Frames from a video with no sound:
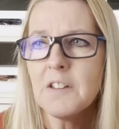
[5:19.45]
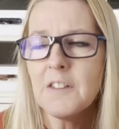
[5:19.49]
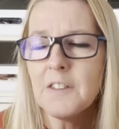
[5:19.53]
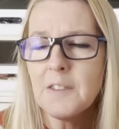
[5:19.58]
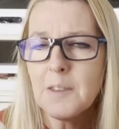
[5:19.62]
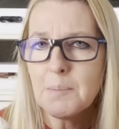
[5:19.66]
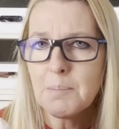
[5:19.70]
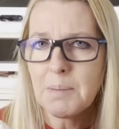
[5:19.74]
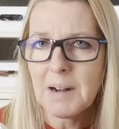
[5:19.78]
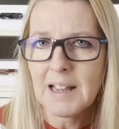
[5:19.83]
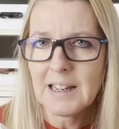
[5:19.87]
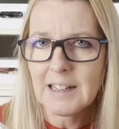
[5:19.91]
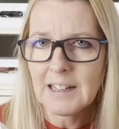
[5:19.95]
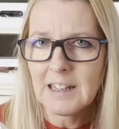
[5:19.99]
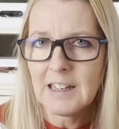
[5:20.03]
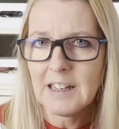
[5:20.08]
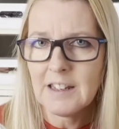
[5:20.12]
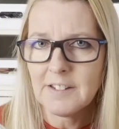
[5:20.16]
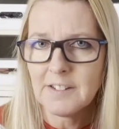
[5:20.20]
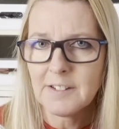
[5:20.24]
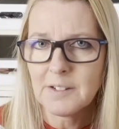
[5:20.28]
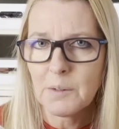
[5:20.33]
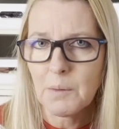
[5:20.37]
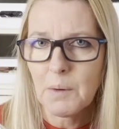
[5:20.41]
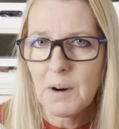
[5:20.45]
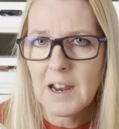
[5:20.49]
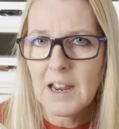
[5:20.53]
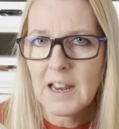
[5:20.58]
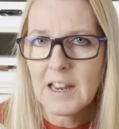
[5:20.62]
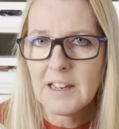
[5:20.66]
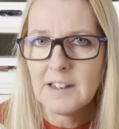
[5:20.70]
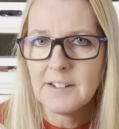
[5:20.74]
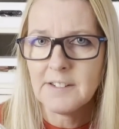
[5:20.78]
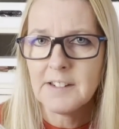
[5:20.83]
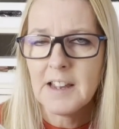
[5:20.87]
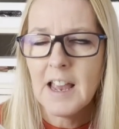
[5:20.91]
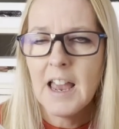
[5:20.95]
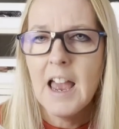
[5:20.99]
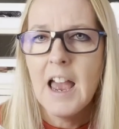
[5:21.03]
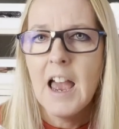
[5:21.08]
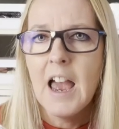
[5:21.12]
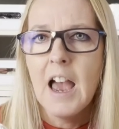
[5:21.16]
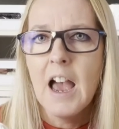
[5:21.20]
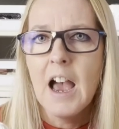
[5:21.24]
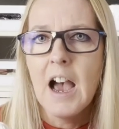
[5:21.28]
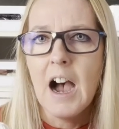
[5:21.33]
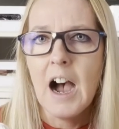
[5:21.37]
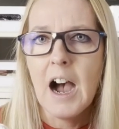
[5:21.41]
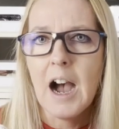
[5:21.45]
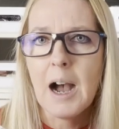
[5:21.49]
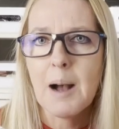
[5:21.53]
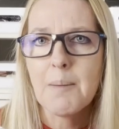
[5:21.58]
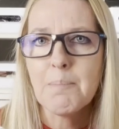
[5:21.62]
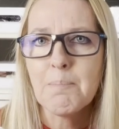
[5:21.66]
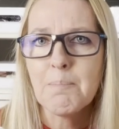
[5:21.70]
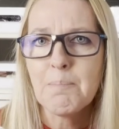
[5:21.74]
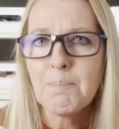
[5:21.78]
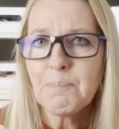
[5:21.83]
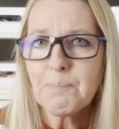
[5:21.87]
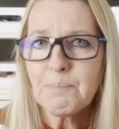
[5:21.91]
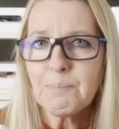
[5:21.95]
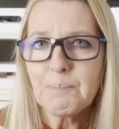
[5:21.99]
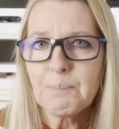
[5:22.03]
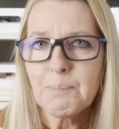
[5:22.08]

than the blanket squares, um,